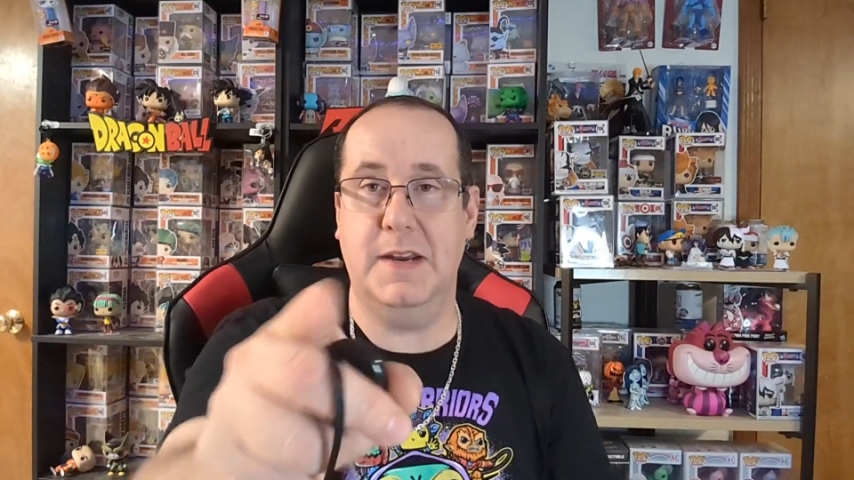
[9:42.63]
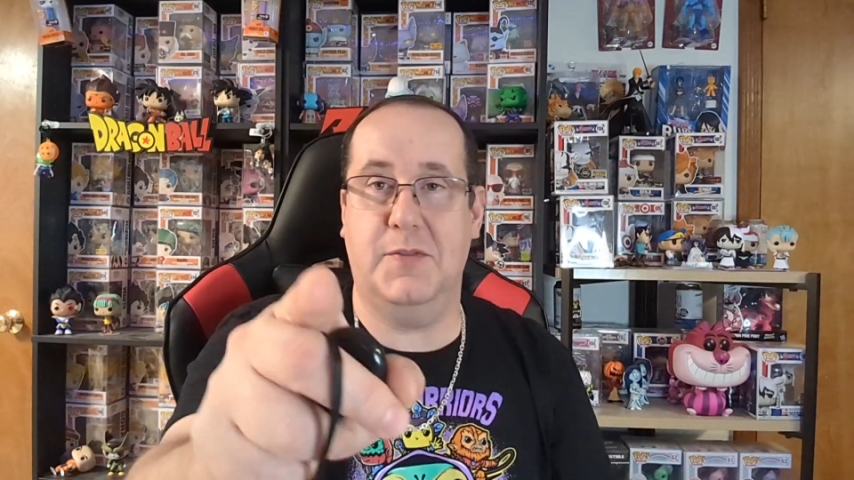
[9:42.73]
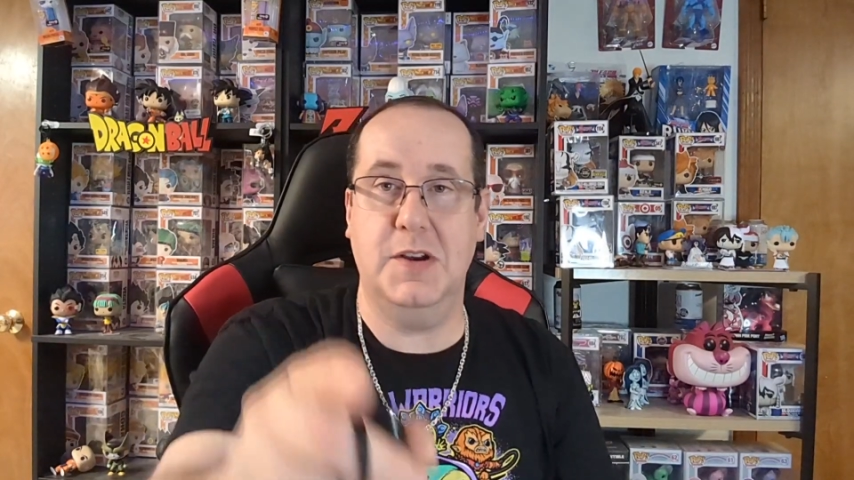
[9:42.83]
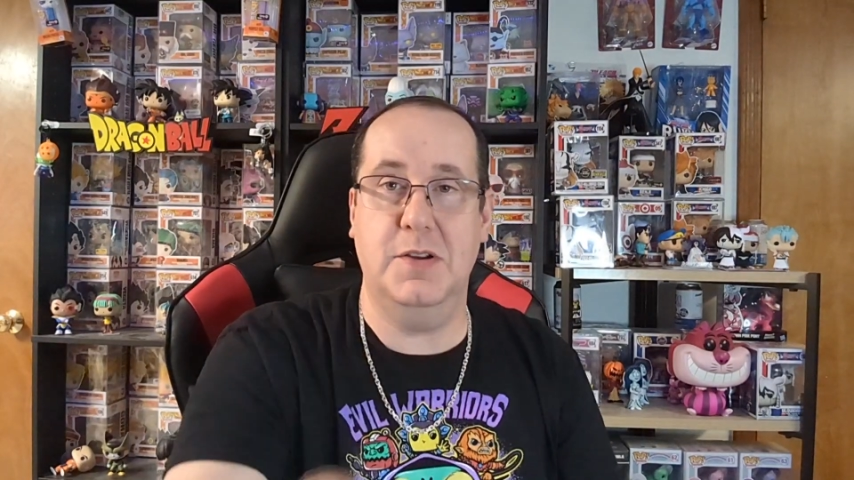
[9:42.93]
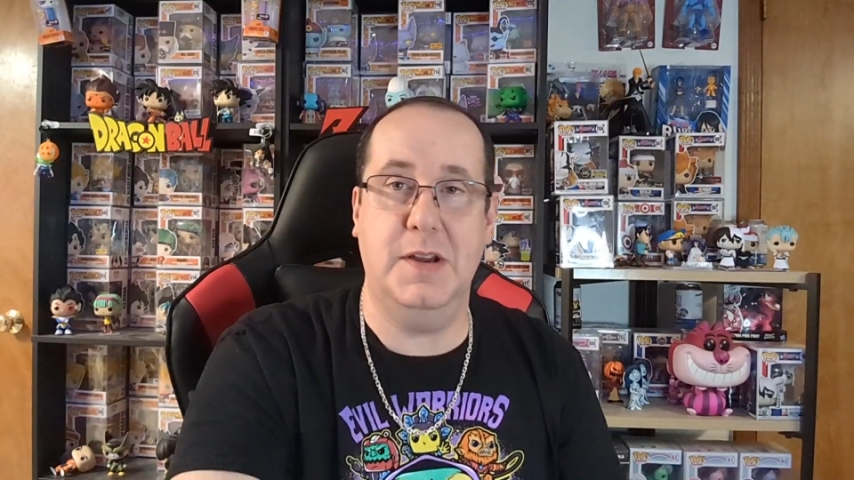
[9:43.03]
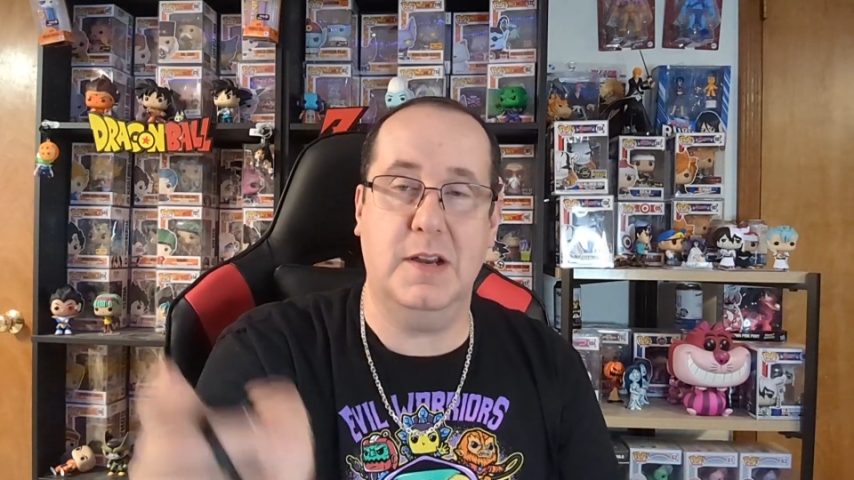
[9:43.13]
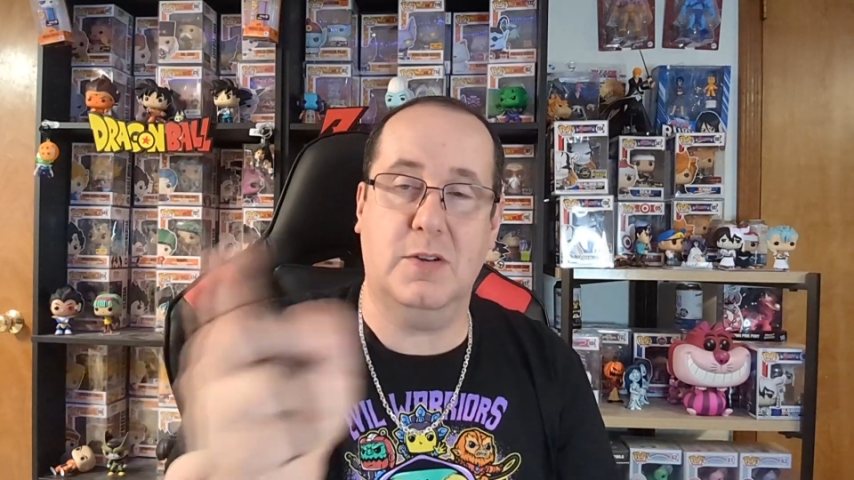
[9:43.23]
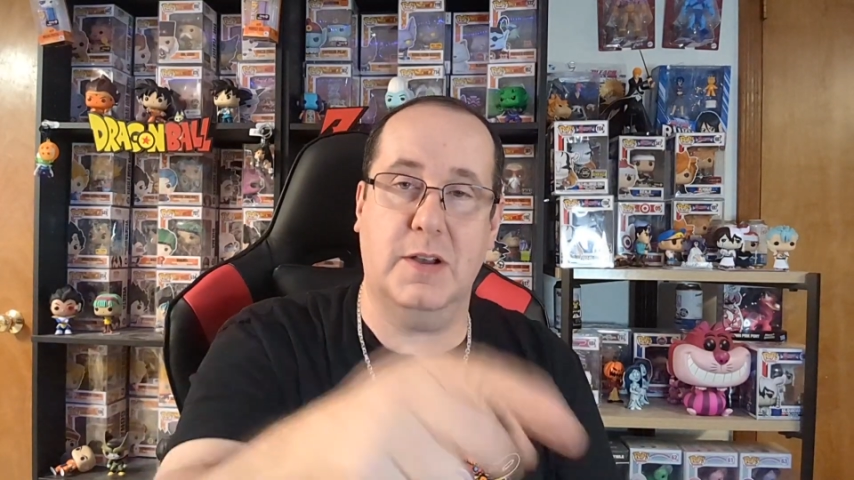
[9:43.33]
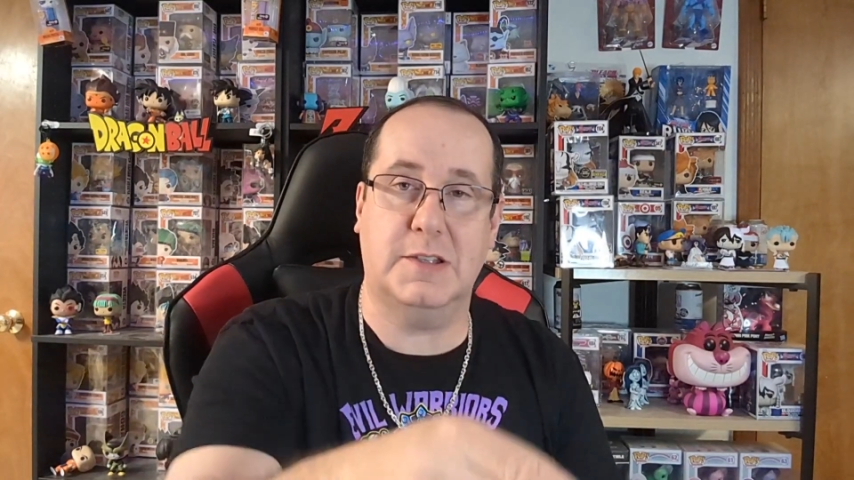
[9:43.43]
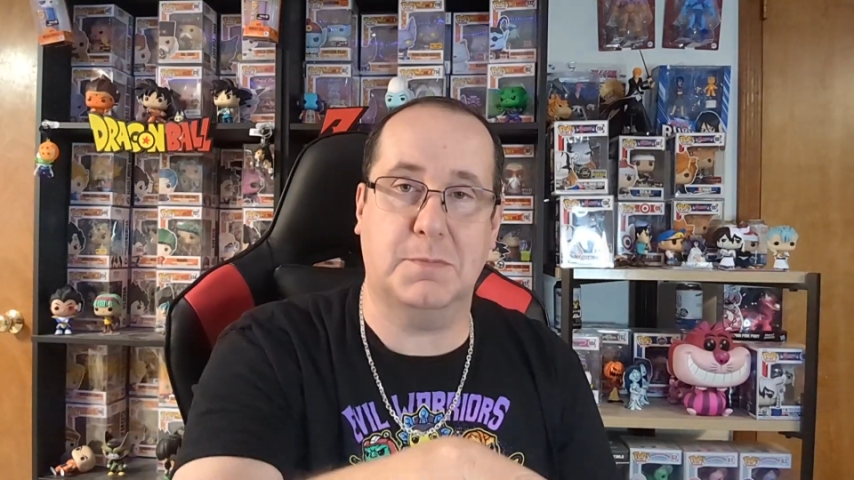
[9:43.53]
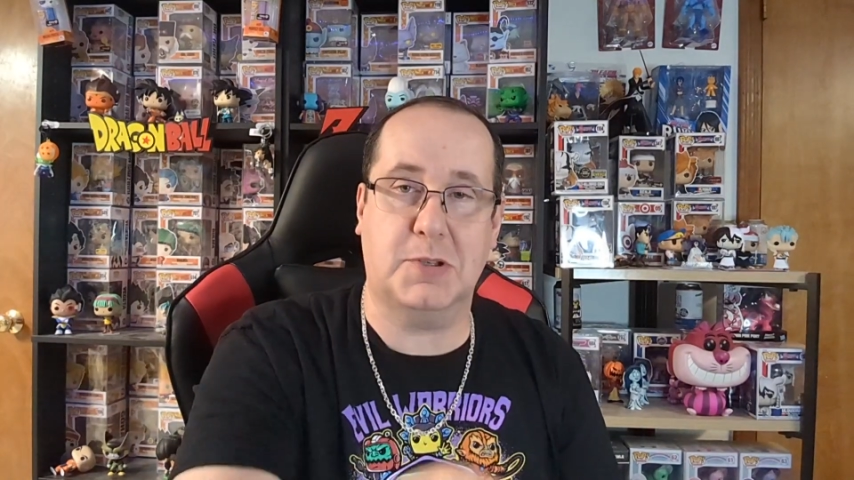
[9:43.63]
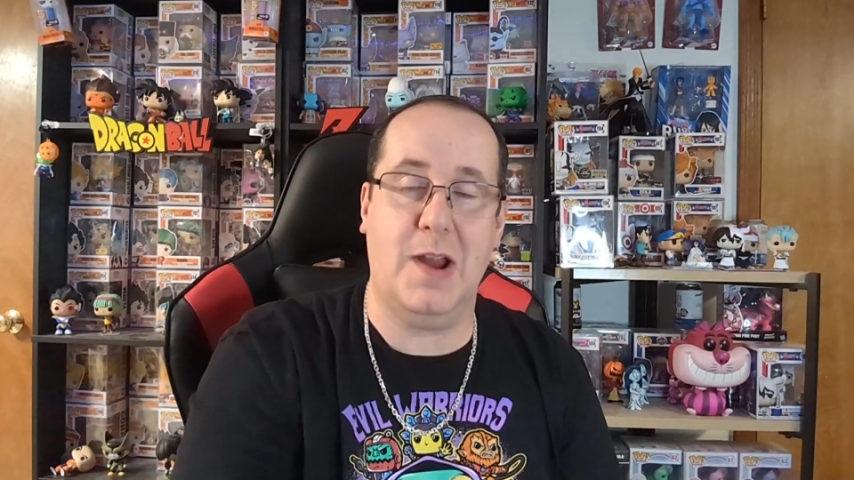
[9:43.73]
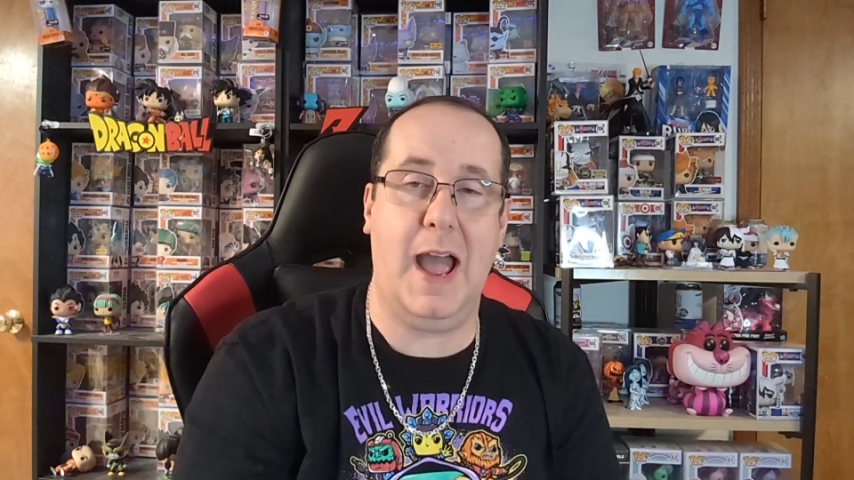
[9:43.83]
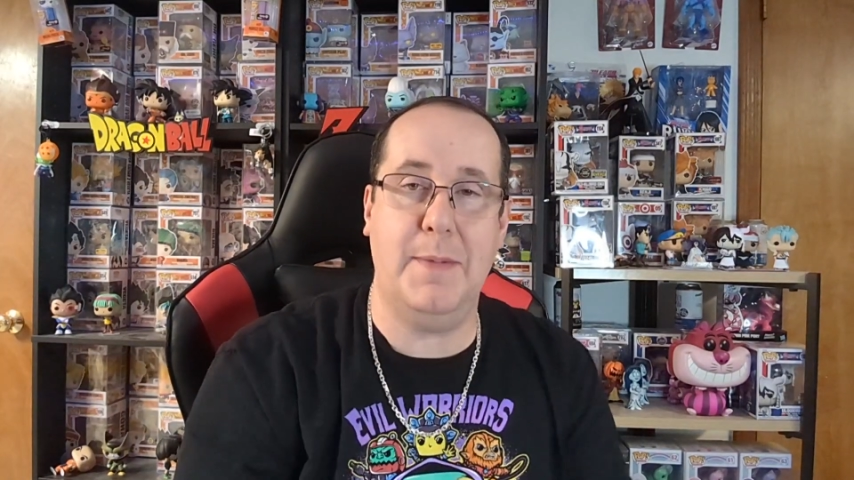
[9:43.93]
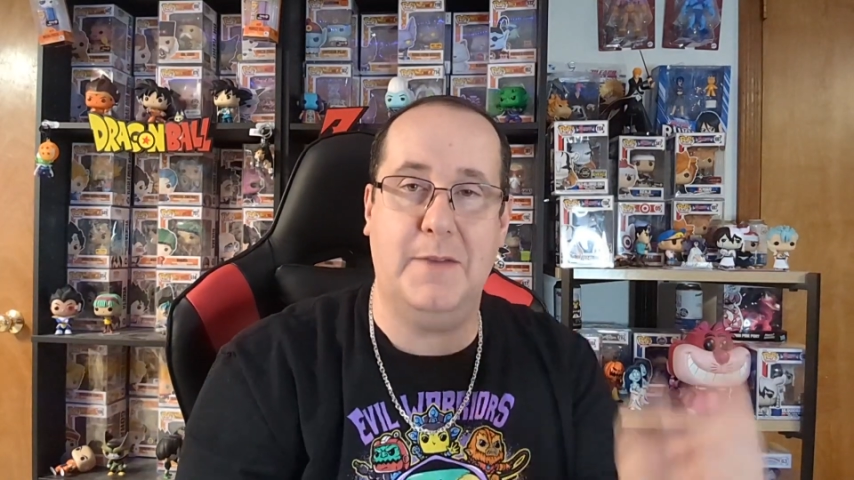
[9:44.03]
If you're new here, go and subscribe.